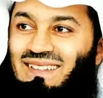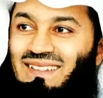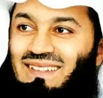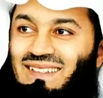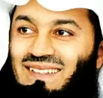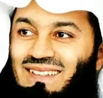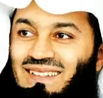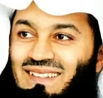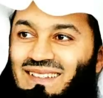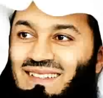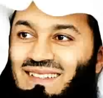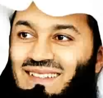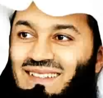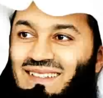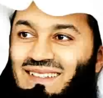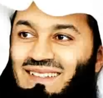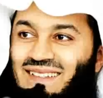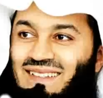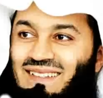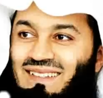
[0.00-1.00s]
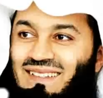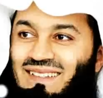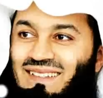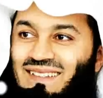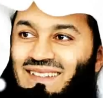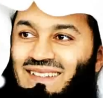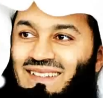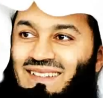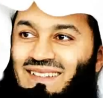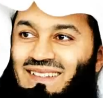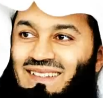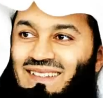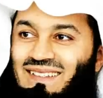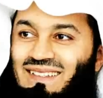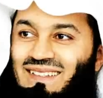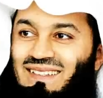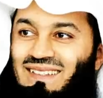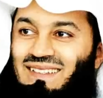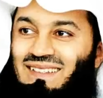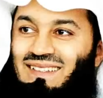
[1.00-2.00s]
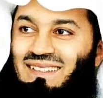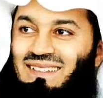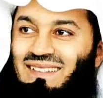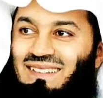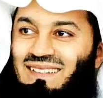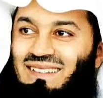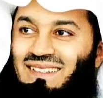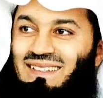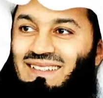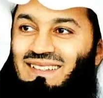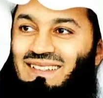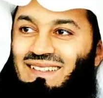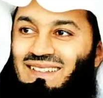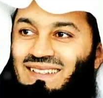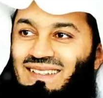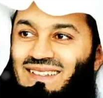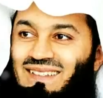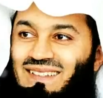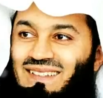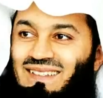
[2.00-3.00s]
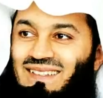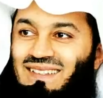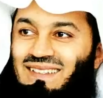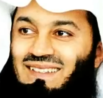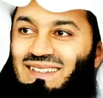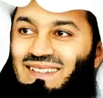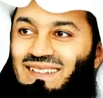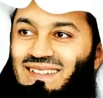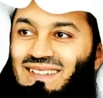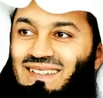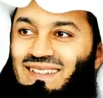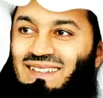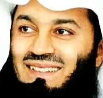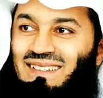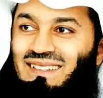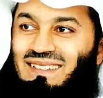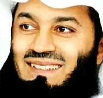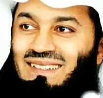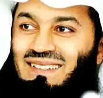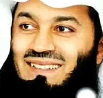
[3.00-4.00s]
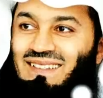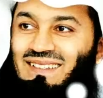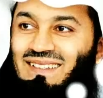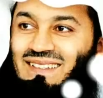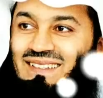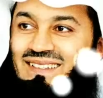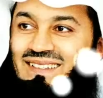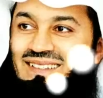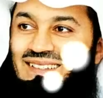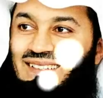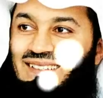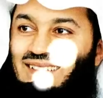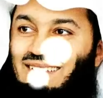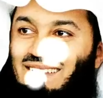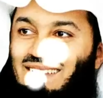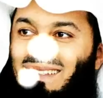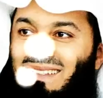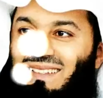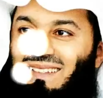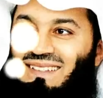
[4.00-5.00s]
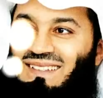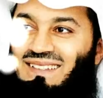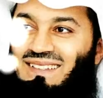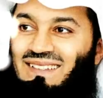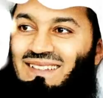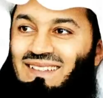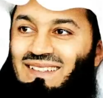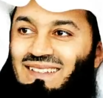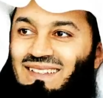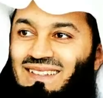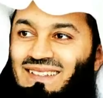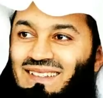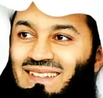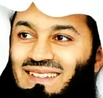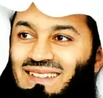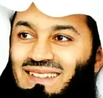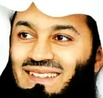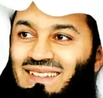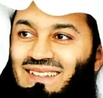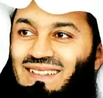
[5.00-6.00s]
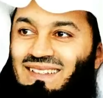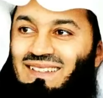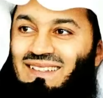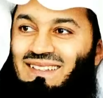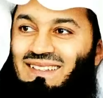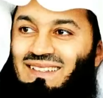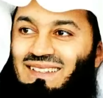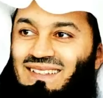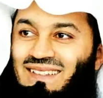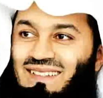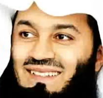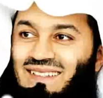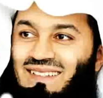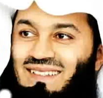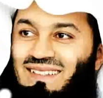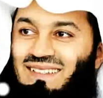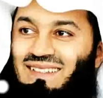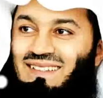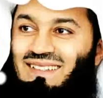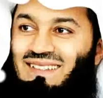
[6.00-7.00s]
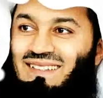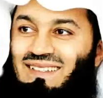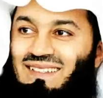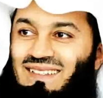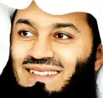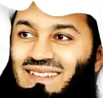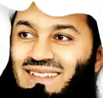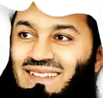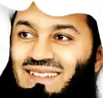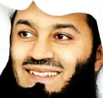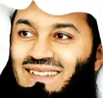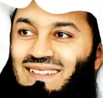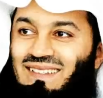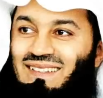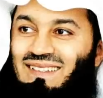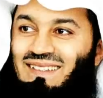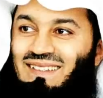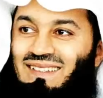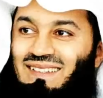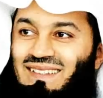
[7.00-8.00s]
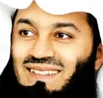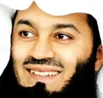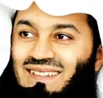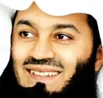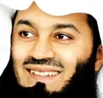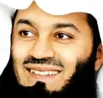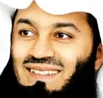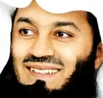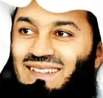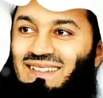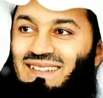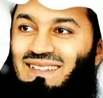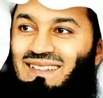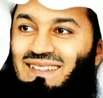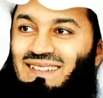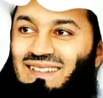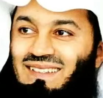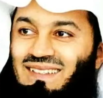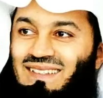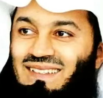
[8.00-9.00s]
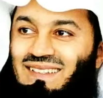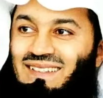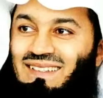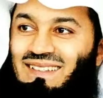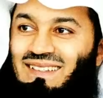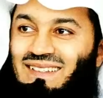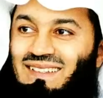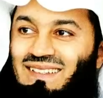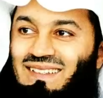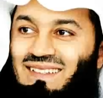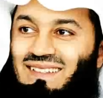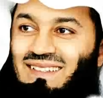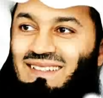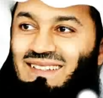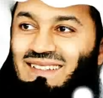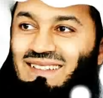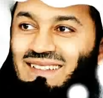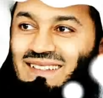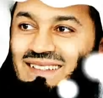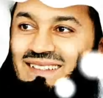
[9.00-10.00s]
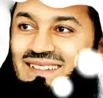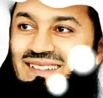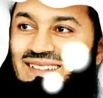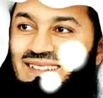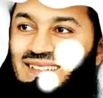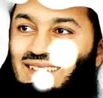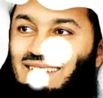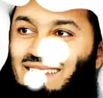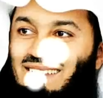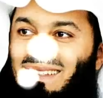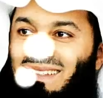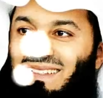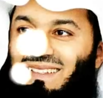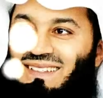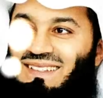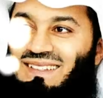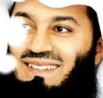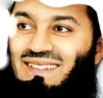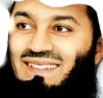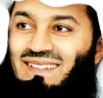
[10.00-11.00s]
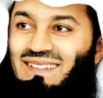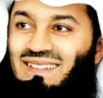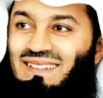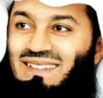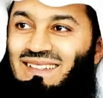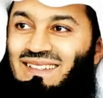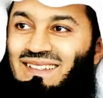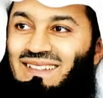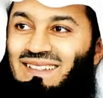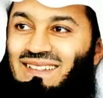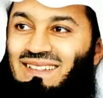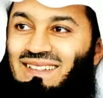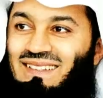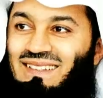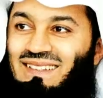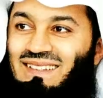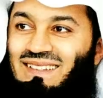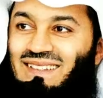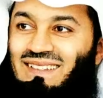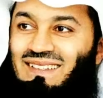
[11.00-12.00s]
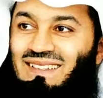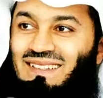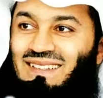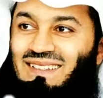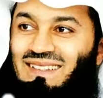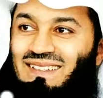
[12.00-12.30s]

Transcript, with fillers: And the reason I say this is some of us don't have a clue. And we just think this is what it means and that's what it means. No, go back to the authentic sources in order to learn what it means. Imam means a leader, Adil